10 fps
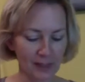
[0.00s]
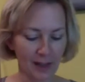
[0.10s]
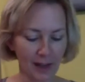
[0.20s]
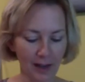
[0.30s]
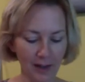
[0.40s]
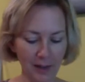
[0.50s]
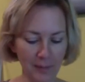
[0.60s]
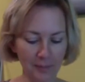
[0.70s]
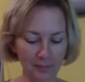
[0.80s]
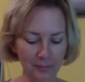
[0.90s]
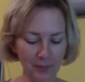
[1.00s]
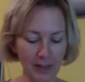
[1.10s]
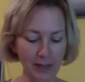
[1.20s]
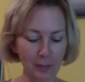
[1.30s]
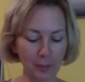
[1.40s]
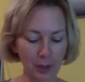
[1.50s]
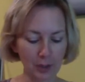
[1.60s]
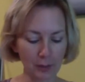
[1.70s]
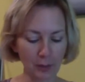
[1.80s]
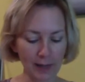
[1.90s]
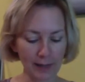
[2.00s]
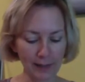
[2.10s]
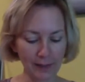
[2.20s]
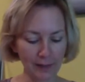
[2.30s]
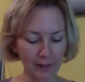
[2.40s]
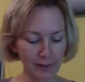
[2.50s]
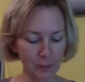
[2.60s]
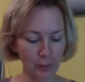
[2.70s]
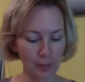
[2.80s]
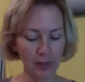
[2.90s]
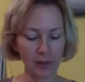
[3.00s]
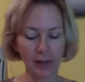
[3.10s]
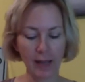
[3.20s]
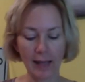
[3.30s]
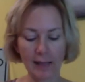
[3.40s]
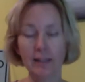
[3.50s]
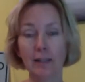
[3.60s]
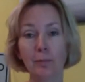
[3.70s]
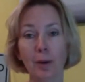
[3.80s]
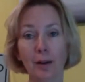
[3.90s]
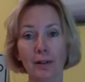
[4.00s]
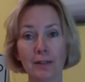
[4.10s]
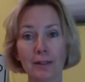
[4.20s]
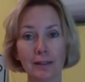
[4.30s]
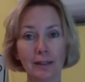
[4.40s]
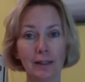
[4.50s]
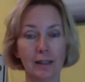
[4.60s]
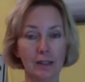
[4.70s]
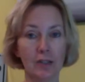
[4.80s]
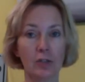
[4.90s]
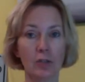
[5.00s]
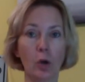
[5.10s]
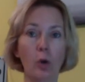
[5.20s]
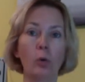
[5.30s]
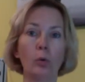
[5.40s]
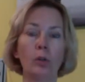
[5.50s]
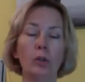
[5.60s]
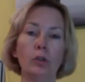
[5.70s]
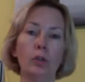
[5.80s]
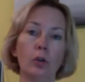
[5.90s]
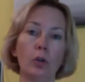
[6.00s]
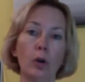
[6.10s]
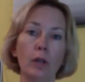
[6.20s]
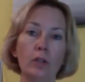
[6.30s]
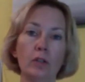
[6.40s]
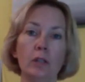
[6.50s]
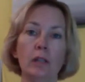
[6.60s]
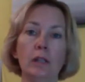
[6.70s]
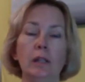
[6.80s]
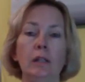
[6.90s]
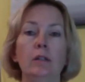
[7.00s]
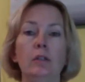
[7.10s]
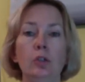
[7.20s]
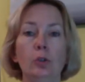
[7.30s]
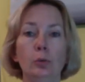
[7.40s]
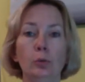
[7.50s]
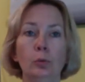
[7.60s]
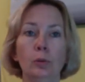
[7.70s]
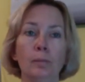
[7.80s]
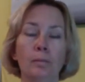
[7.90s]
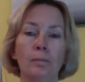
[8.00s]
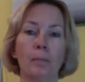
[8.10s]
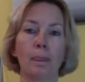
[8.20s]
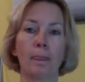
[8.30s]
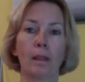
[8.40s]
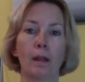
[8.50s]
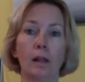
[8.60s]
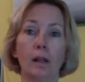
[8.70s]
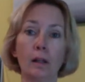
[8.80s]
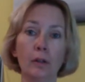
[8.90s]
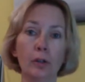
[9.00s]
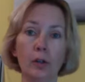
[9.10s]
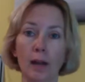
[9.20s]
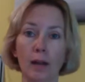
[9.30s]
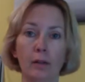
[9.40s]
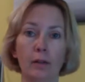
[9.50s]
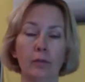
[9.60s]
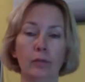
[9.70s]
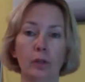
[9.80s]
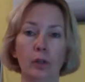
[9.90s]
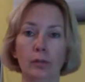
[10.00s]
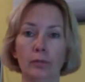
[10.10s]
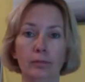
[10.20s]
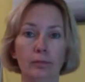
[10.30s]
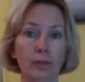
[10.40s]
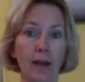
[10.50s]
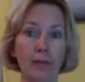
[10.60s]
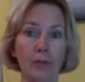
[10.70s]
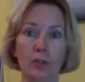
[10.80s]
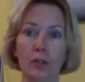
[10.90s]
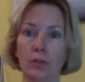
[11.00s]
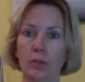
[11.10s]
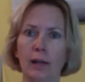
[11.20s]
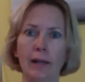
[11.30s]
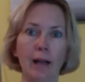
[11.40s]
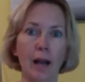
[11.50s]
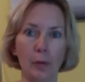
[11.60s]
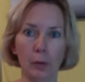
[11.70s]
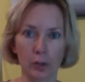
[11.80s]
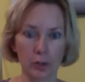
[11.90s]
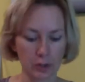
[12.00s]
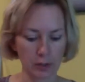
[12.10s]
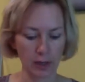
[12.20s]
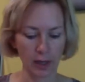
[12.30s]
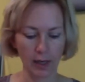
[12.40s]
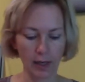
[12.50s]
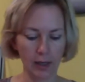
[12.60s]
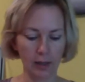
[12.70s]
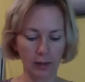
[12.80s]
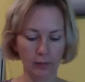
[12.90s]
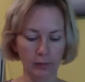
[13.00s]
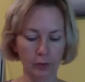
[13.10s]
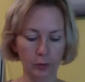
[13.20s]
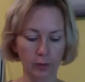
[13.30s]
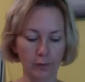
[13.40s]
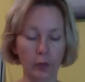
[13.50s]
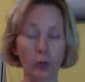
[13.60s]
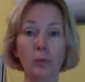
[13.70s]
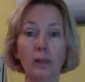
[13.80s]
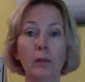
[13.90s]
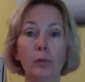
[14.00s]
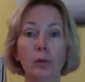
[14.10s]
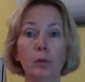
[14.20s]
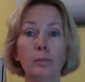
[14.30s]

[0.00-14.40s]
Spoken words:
In the book writing, this would be the editing part. So you're going to need to clear your calendar for 5 or 6 or 8 hours and do a full read through.